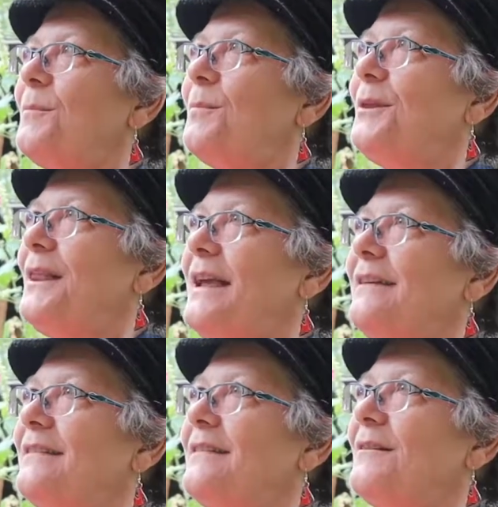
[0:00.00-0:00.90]

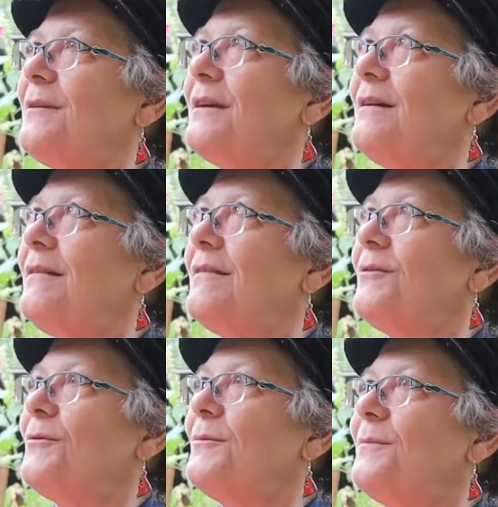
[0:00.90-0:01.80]
place that we call
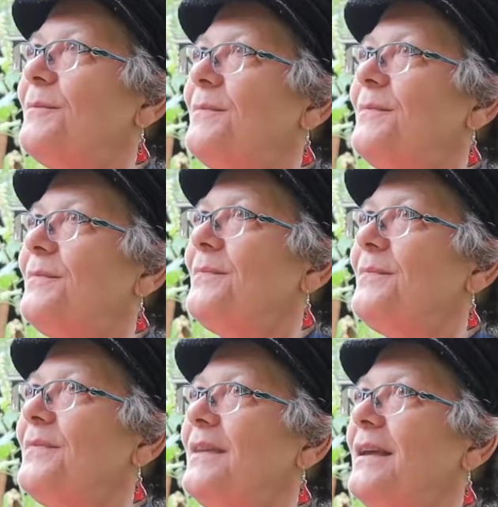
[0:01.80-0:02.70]
home,
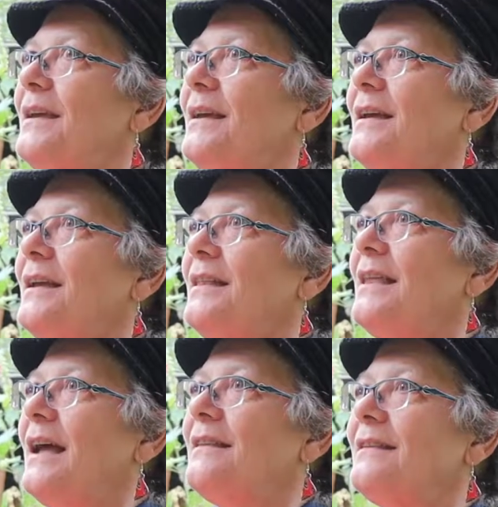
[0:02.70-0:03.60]

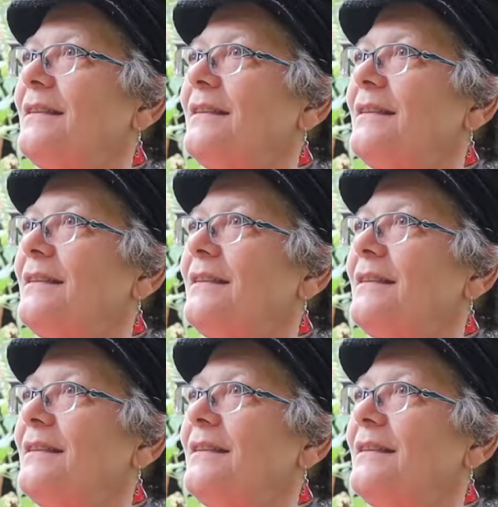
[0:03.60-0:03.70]
that